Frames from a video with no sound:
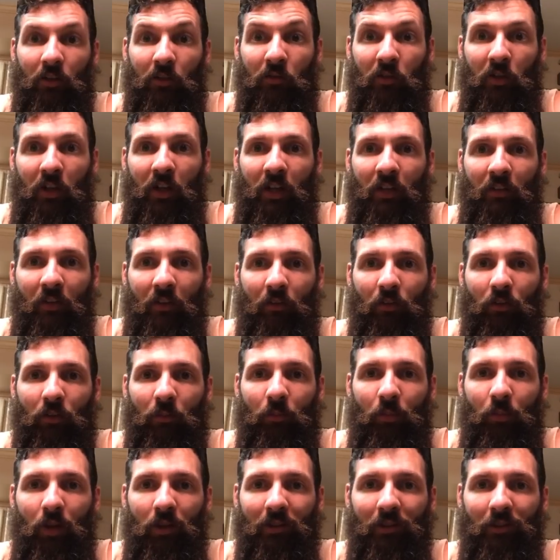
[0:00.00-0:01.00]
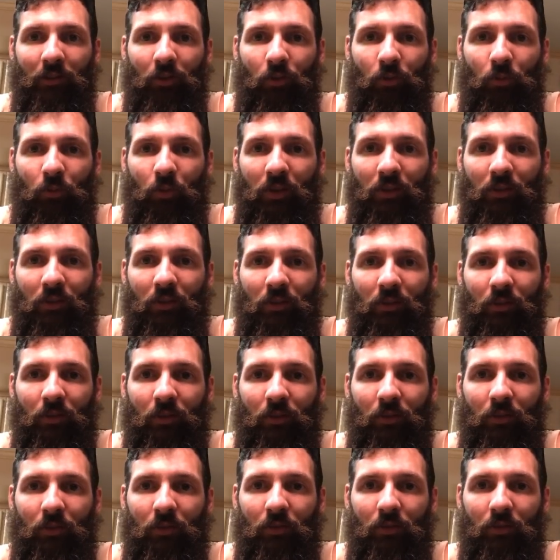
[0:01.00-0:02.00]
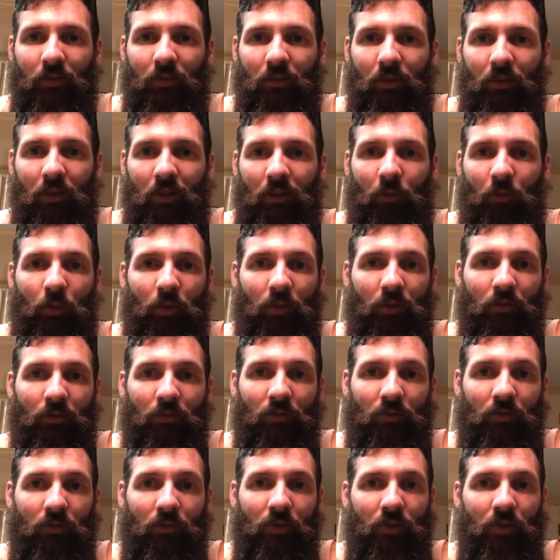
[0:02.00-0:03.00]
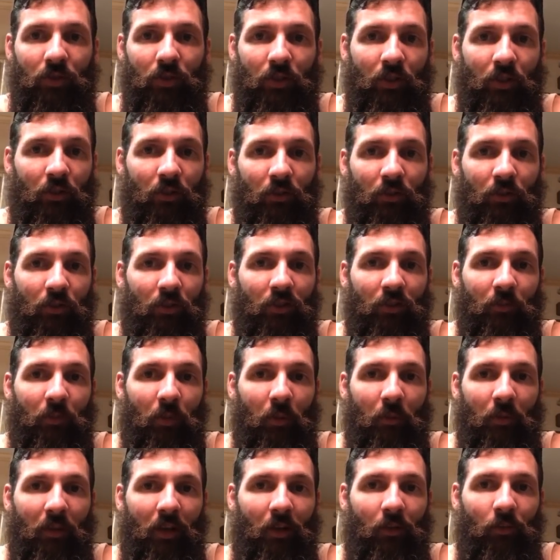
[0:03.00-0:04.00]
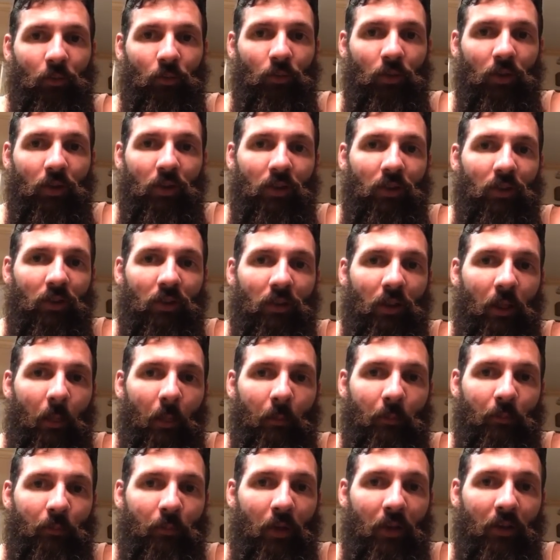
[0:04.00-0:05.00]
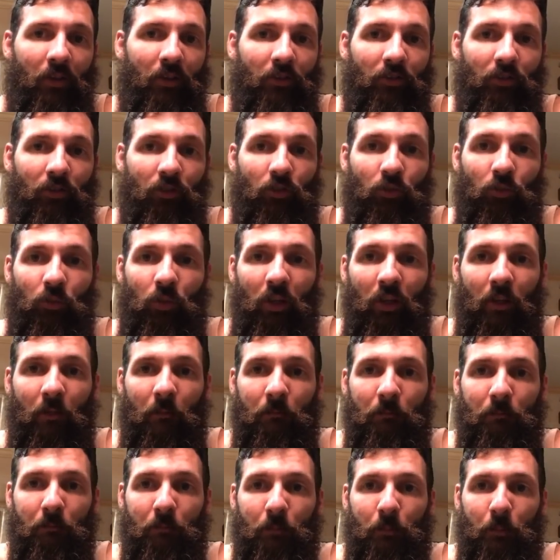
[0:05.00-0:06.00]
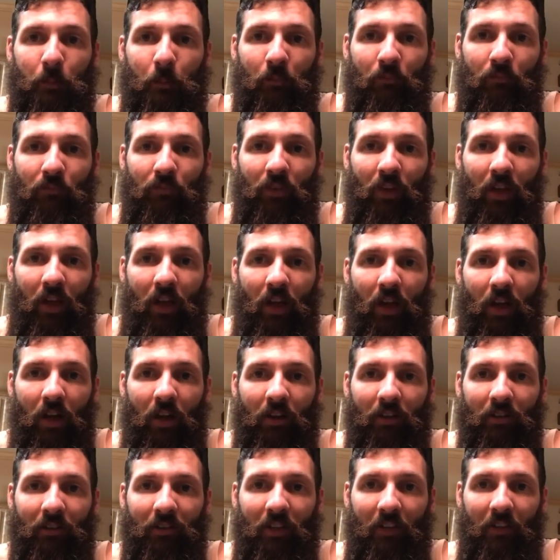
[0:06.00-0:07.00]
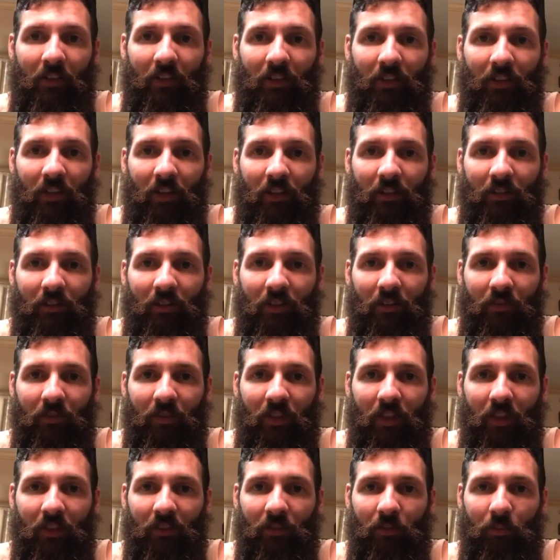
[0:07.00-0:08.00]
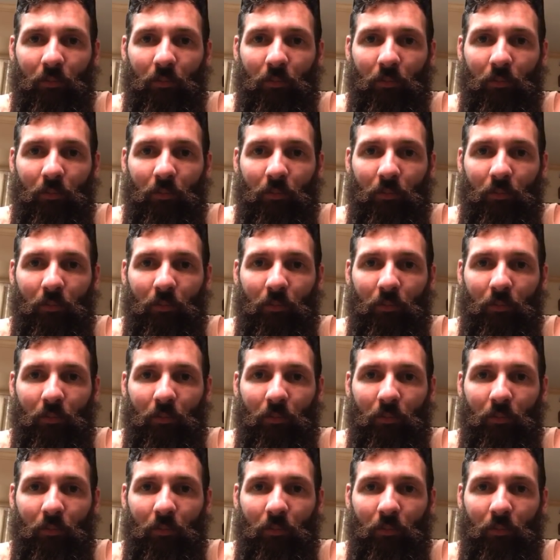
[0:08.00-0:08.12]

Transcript: for $8,500. It's a great deal. I don't know what year it is, but I mean, Heritages are great. Honestly, I think a lot of stuff gets